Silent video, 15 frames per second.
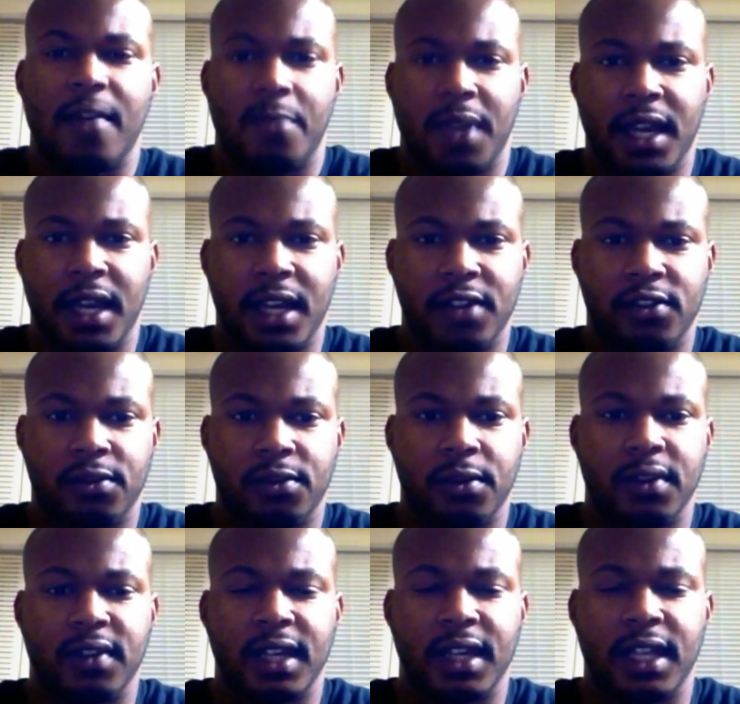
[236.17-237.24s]
pinch was
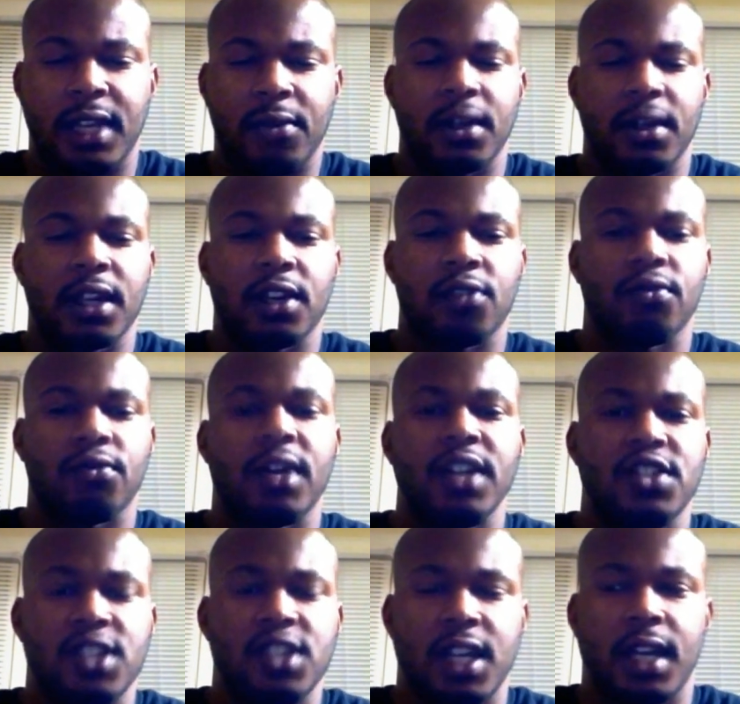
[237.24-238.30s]
that he would
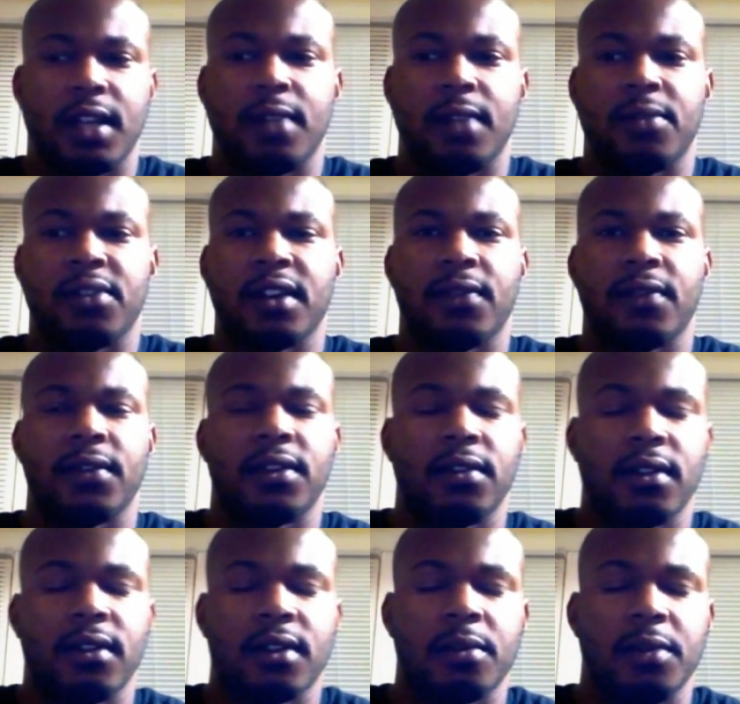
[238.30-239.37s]
ingratiate himself into the
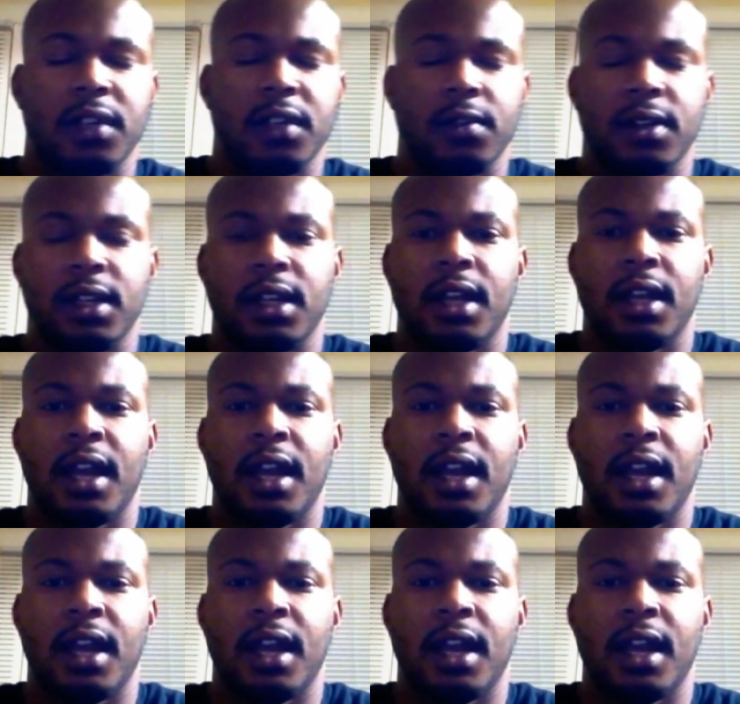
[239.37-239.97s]
community